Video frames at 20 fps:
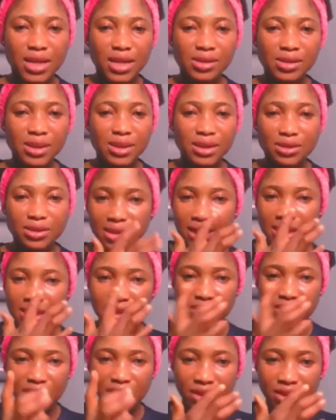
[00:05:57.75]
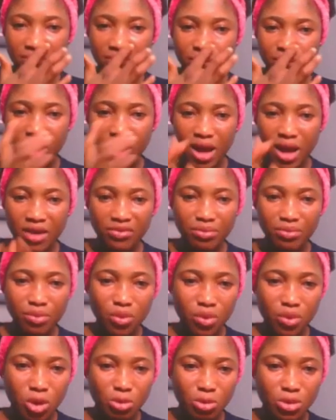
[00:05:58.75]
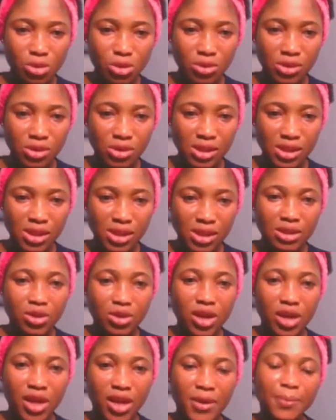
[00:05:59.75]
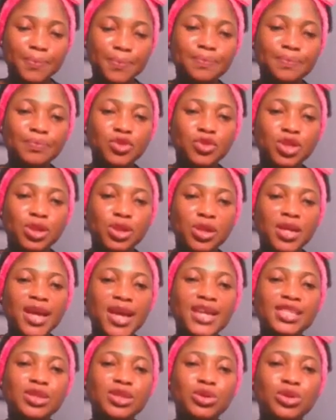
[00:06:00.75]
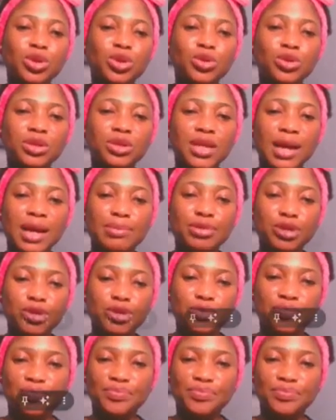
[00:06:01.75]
So I don't. Let's check if we have more options. Okay. So here is the turn on caption.